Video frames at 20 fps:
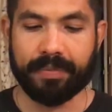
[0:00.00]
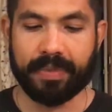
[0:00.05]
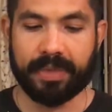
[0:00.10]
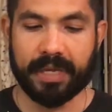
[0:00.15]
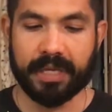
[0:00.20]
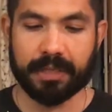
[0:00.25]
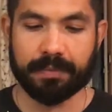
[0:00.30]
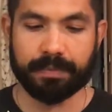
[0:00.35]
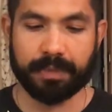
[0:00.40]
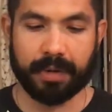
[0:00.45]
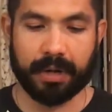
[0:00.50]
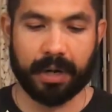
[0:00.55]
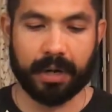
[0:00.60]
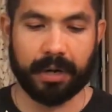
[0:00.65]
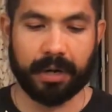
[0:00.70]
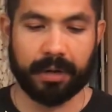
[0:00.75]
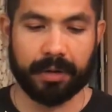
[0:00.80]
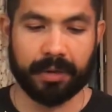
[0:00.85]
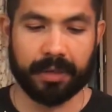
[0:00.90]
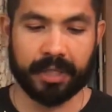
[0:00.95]
These
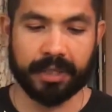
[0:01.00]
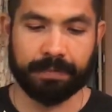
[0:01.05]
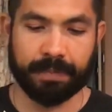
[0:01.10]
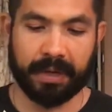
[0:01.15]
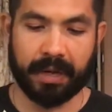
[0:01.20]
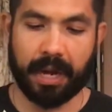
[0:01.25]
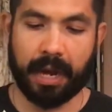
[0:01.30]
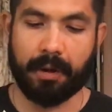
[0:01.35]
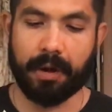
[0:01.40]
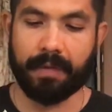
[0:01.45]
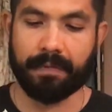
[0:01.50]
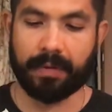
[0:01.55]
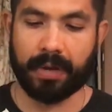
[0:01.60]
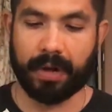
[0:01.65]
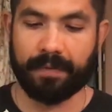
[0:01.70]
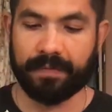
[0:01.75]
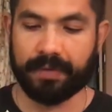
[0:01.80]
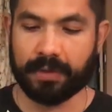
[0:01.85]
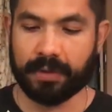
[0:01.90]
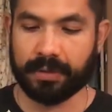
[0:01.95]
pair, however,
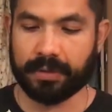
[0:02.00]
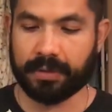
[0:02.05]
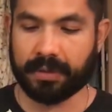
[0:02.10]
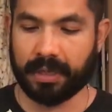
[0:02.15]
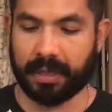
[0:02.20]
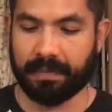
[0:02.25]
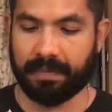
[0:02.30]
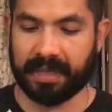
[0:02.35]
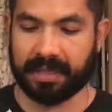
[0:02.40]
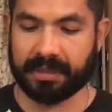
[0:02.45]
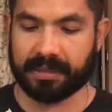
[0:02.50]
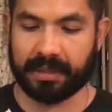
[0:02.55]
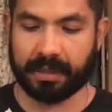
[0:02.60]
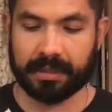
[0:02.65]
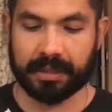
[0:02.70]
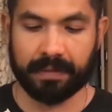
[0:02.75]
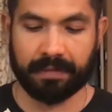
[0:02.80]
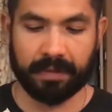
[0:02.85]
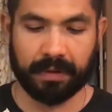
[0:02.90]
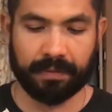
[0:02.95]
I've used them
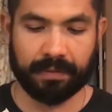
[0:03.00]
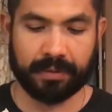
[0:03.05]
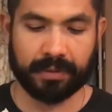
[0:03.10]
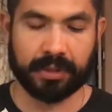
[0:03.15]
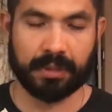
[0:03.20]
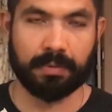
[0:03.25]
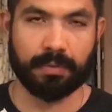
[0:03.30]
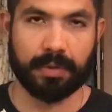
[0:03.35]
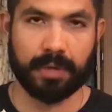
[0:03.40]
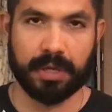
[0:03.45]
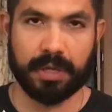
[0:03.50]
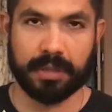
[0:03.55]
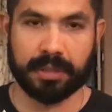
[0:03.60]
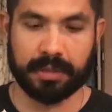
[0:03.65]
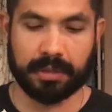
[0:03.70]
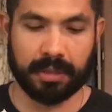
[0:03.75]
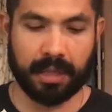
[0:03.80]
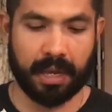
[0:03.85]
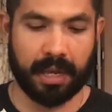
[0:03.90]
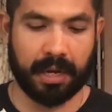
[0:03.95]
extensively for some
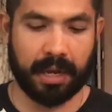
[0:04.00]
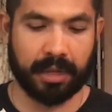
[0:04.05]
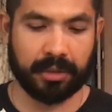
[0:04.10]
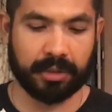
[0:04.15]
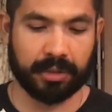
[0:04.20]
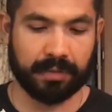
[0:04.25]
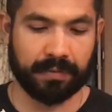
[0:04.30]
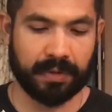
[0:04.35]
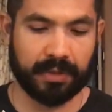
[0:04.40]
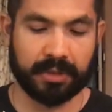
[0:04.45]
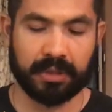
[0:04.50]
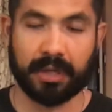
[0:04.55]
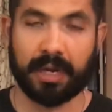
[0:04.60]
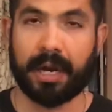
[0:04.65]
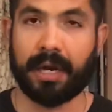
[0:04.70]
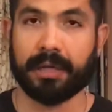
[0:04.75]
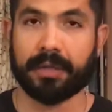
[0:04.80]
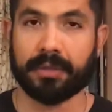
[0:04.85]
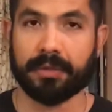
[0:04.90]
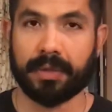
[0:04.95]
weeks, and I just finished a
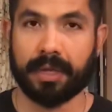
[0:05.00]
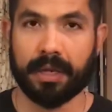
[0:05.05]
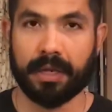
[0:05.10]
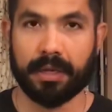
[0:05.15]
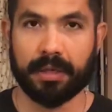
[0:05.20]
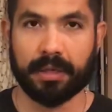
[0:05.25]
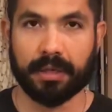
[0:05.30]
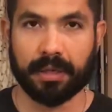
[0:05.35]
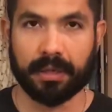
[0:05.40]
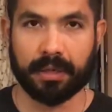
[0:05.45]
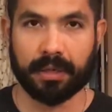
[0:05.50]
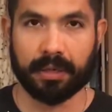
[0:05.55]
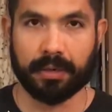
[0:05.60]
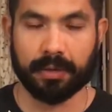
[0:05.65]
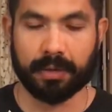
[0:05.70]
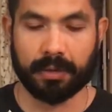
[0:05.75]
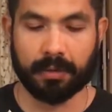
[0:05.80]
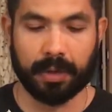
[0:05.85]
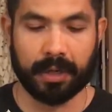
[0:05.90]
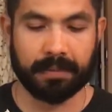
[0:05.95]
hike today
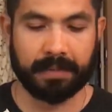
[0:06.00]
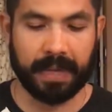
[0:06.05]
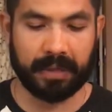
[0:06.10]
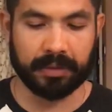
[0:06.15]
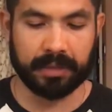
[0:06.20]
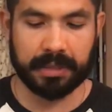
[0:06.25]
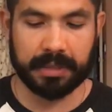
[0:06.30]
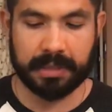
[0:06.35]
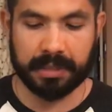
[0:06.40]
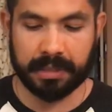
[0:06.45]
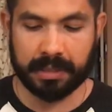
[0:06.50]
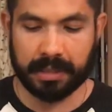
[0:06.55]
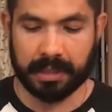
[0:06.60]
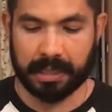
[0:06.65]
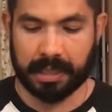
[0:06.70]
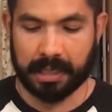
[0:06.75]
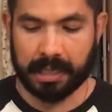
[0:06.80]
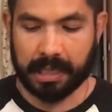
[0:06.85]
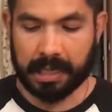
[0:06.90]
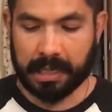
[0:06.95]
here in the White Mountains,
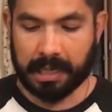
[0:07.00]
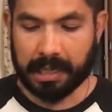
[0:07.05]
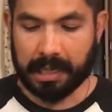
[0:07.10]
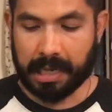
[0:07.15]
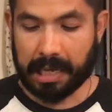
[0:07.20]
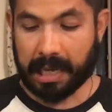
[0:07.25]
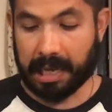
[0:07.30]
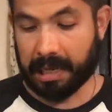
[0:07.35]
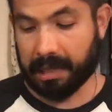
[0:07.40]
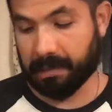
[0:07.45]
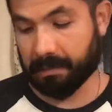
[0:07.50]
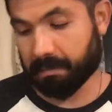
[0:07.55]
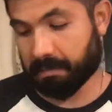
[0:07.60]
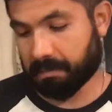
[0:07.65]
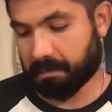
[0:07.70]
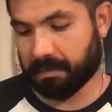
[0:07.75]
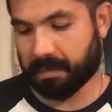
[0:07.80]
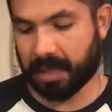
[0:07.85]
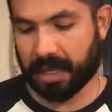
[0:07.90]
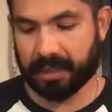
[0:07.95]
and
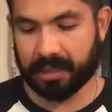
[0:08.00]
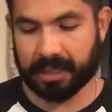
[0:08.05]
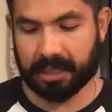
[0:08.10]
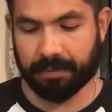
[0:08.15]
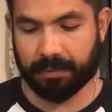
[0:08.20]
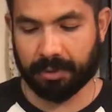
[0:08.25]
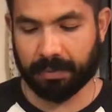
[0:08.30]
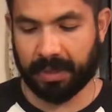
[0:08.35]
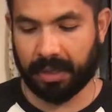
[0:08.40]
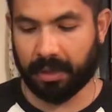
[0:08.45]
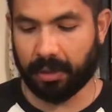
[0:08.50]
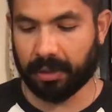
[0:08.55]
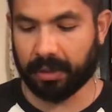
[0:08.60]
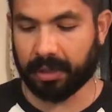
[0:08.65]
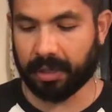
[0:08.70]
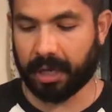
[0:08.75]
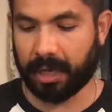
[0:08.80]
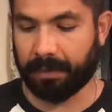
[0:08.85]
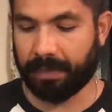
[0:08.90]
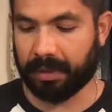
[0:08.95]
they seem to be
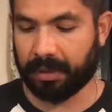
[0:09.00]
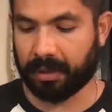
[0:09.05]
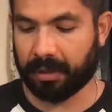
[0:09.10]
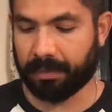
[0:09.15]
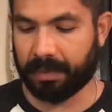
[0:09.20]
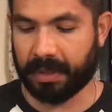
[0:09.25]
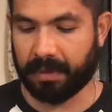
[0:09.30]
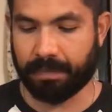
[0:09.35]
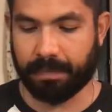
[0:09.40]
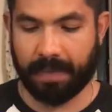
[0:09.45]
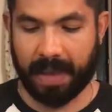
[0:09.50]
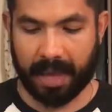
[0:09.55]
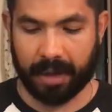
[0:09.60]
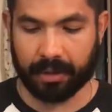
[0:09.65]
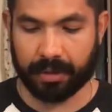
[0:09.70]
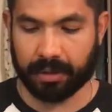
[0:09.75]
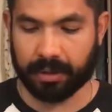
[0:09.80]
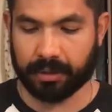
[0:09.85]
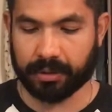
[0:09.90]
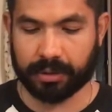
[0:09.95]
holding up a little bit
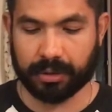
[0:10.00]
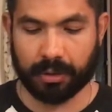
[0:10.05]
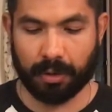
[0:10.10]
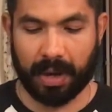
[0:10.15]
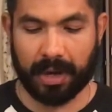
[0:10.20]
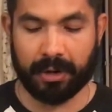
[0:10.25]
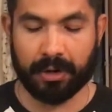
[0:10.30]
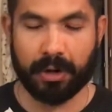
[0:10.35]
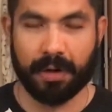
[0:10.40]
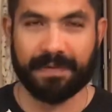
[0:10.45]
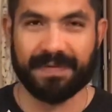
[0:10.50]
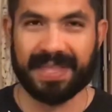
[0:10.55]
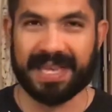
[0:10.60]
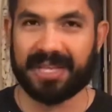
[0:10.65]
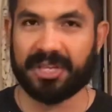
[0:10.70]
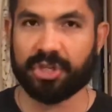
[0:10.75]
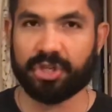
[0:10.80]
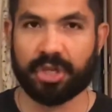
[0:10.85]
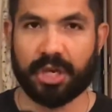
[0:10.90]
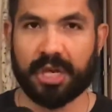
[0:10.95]
better. So I don't know if
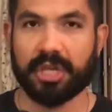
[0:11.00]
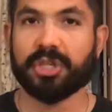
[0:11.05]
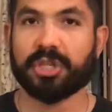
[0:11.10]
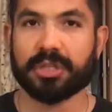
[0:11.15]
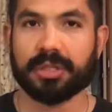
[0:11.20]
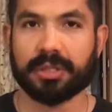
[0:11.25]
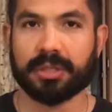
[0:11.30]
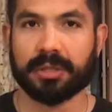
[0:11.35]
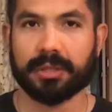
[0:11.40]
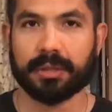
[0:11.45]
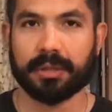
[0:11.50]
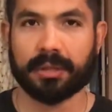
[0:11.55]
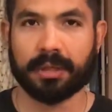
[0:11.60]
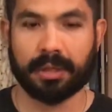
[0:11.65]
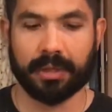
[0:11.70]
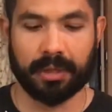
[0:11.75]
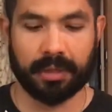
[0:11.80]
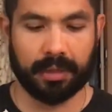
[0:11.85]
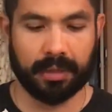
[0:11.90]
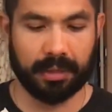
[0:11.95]
they changed
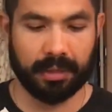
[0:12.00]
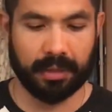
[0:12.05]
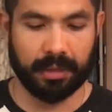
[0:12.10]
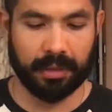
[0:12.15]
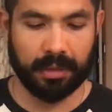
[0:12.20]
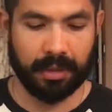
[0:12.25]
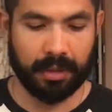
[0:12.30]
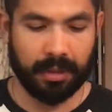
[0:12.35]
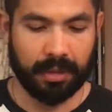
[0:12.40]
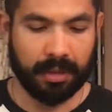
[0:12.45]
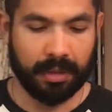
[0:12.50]
the